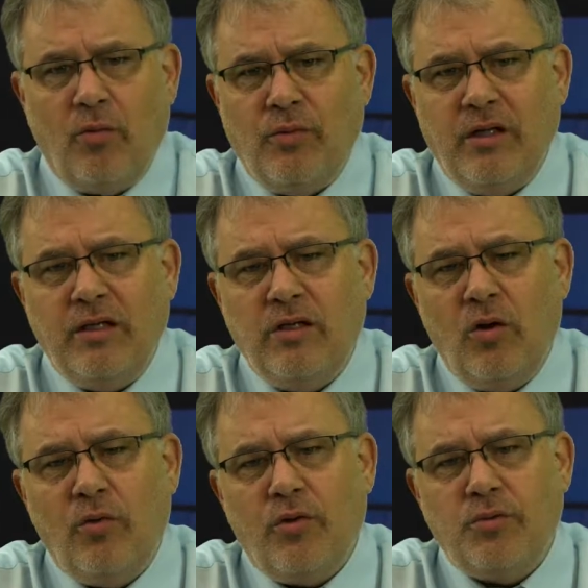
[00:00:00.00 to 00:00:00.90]
and we need to
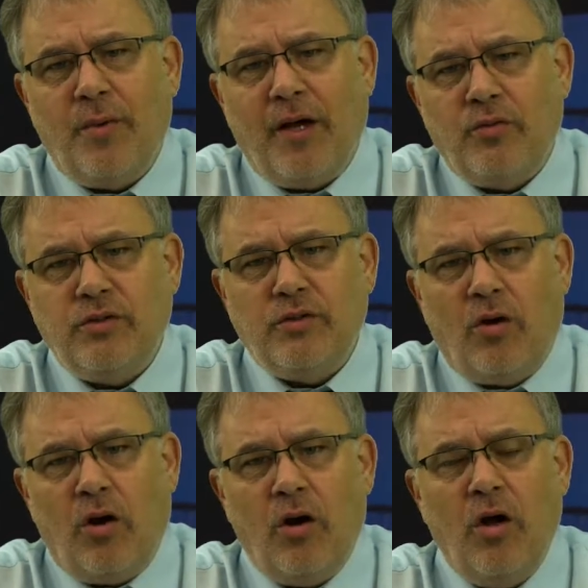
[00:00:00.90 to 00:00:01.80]
know where those boundaries
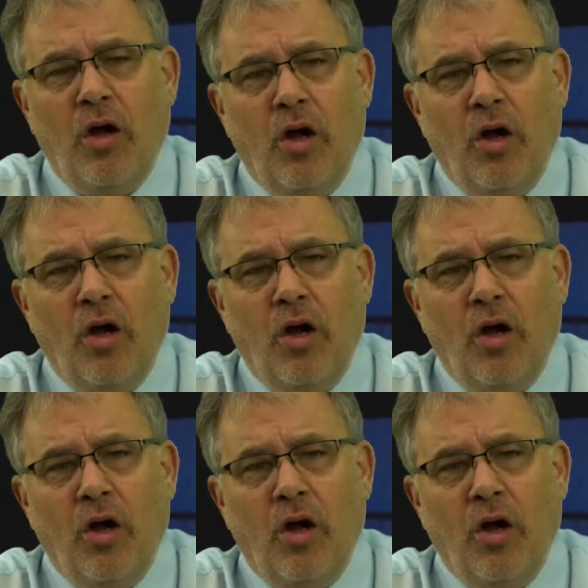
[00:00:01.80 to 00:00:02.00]
are